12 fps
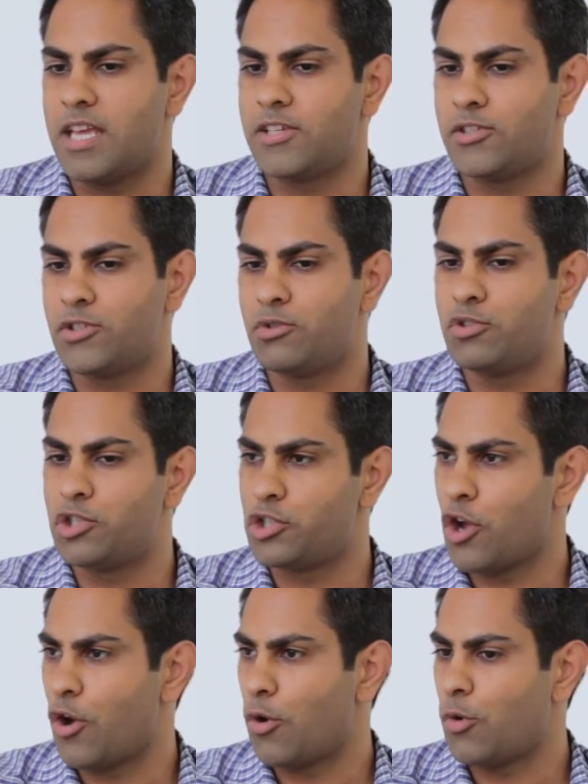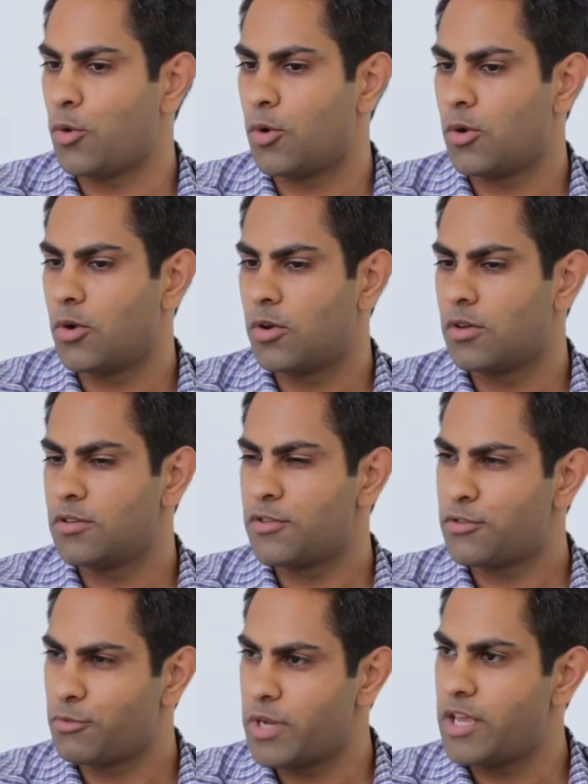is to show
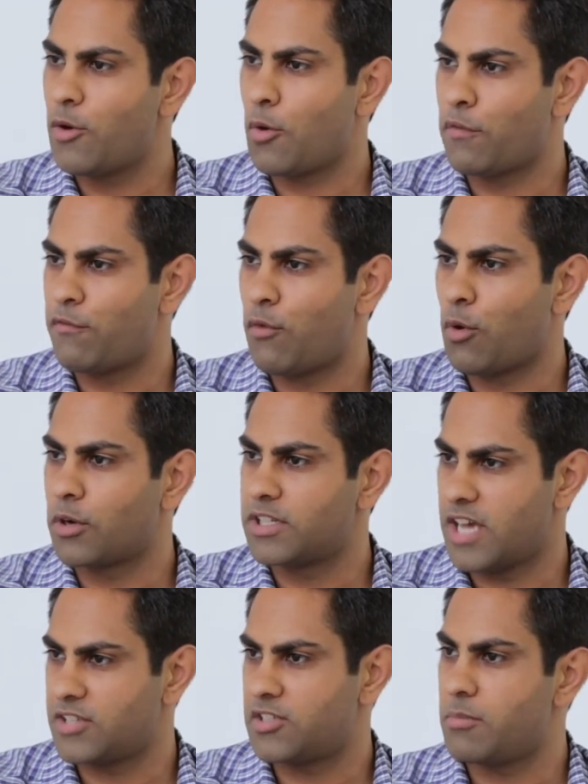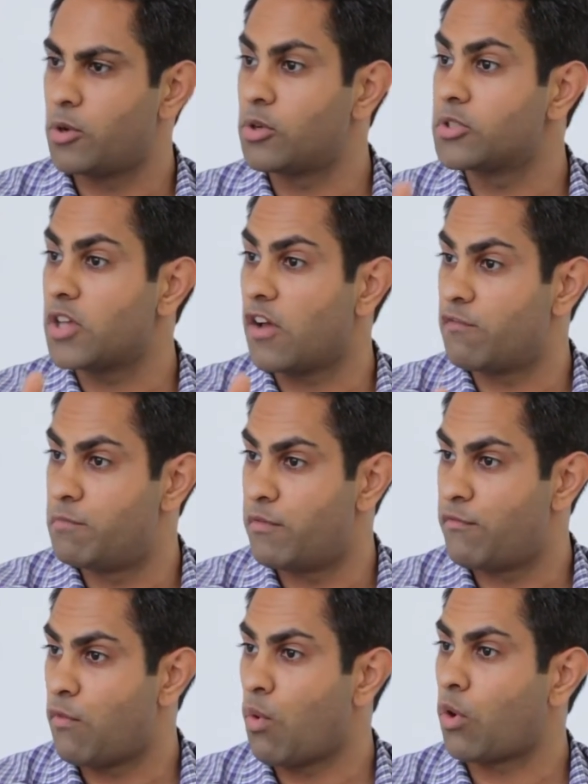3 or 4 testimonials of
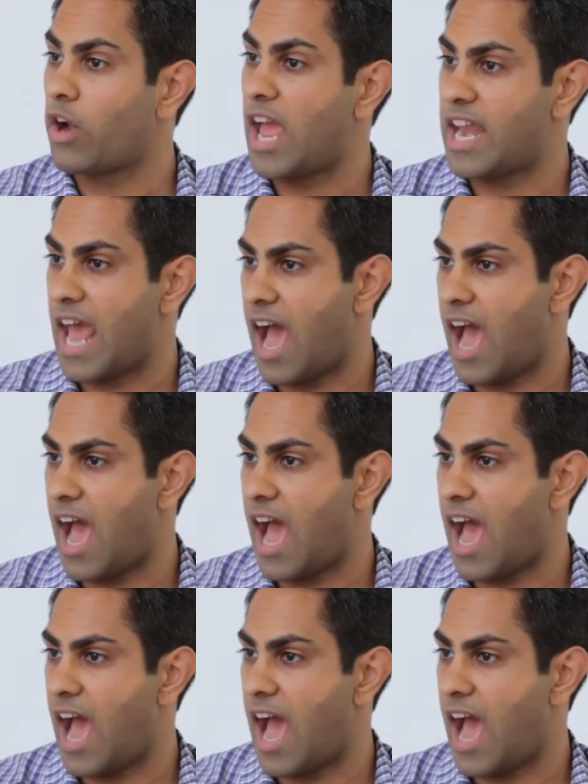before and